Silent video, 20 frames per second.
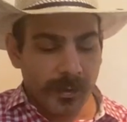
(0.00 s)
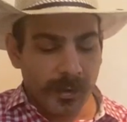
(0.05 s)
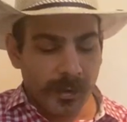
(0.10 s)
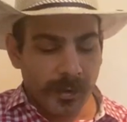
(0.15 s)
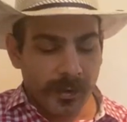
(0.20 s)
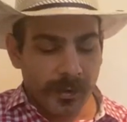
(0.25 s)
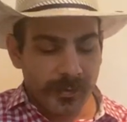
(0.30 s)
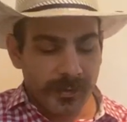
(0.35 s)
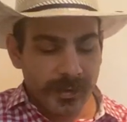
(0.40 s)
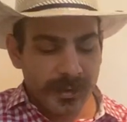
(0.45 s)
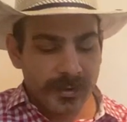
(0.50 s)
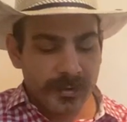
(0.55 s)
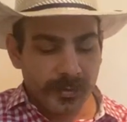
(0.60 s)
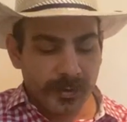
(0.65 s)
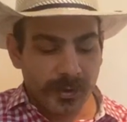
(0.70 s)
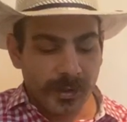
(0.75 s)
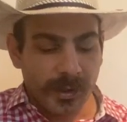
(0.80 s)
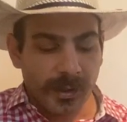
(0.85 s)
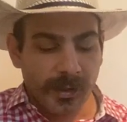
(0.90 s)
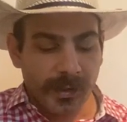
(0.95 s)
Uh, these are
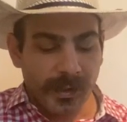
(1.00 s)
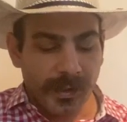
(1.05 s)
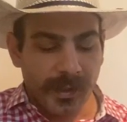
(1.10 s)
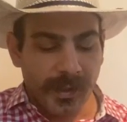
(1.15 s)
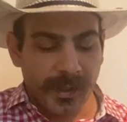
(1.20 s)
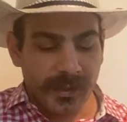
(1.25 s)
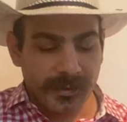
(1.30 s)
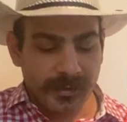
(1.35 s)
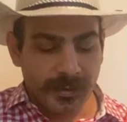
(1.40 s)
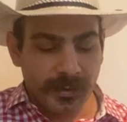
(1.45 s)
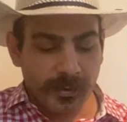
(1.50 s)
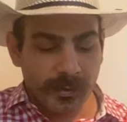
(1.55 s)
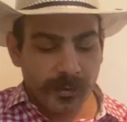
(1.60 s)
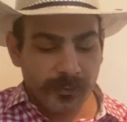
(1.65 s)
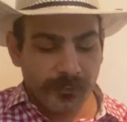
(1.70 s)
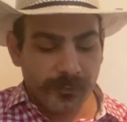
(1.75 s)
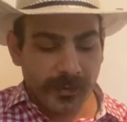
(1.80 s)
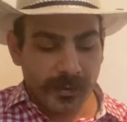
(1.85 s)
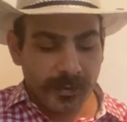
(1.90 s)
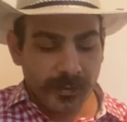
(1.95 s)
not as good
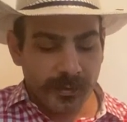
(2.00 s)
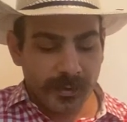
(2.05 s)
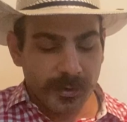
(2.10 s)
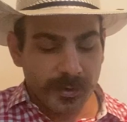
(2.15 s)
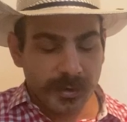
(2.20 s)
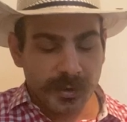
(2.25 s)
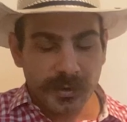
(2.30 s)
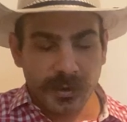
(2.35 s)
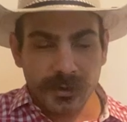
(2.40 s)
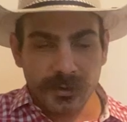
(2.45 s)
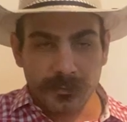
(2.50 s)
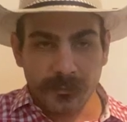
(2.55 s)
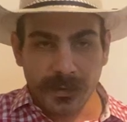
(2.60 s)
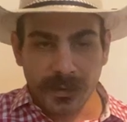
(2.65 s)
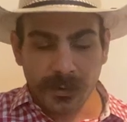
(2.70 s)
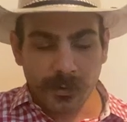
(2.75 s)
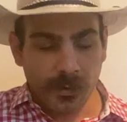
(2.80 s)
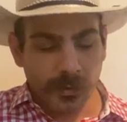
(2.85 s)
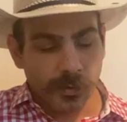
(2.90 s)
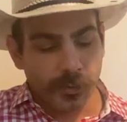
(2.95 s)
of a condition as my
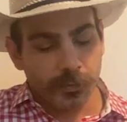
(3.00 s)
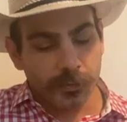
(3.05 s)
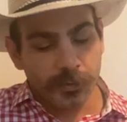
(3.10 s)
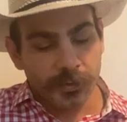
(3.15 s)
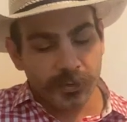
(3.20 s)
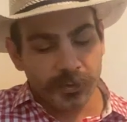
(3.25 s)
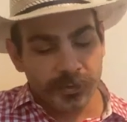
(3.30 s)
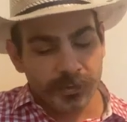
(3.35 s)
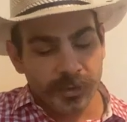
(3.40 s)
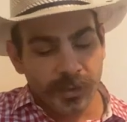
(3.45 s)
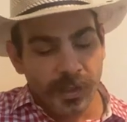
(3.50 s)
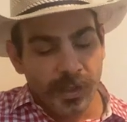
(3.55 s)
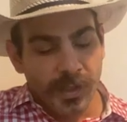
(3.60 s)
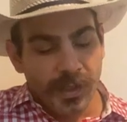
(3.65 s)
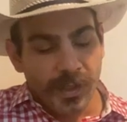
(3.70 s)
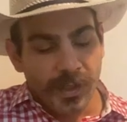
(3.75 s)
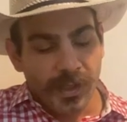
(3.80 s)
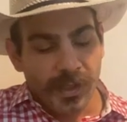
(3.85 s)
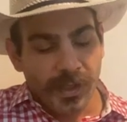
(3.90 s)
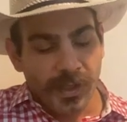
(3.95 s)
Noconas
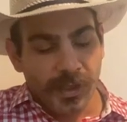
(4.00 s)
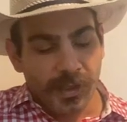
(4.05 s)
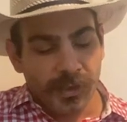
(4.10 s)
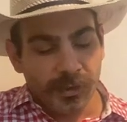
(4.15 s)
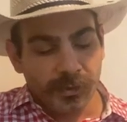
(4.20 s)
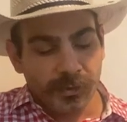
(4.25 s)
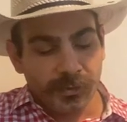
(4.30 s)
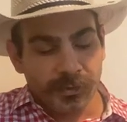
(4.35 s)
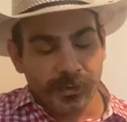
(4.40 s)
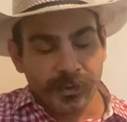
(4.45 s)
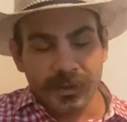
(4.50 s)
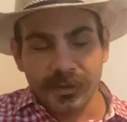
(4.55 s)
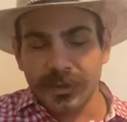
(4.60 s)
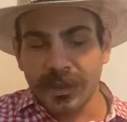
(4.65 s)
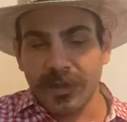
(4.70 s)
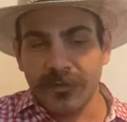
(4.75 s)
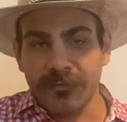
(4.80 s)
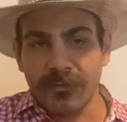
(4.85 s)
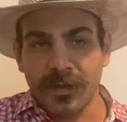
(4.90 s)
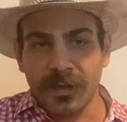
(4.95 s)
and these
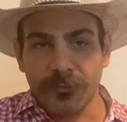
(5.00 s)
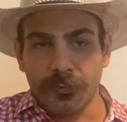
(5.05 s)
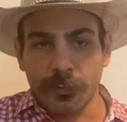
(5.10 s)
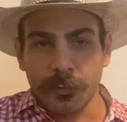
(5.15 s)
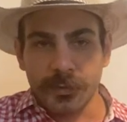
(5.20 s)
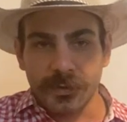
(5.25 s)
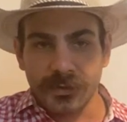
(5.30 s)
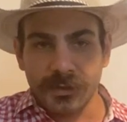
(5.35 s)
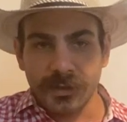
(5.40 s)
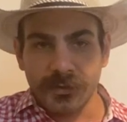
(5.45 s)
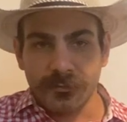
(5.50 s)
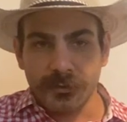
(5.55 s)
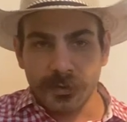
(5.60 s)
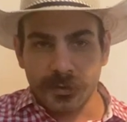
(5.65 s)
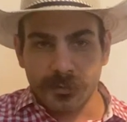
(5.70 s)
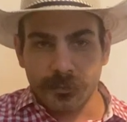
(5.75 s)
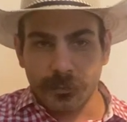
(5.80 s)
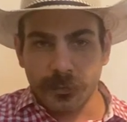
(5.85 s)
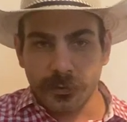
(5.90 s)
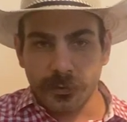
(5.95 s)
have never received a
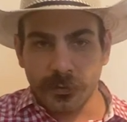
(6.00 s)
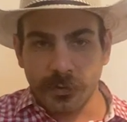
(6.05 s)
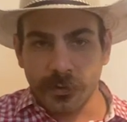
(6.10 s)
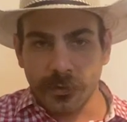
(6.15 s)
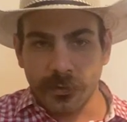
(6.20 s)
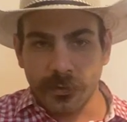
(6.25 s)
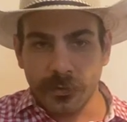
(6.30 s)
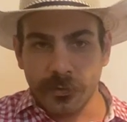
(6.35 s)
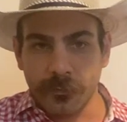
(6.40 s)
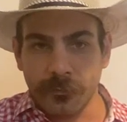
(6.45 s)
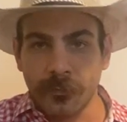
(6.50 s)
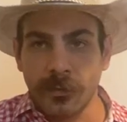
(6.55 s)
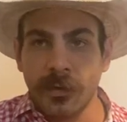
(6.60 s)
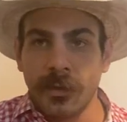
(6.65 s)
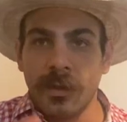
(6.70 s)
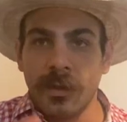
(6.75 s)
spur on them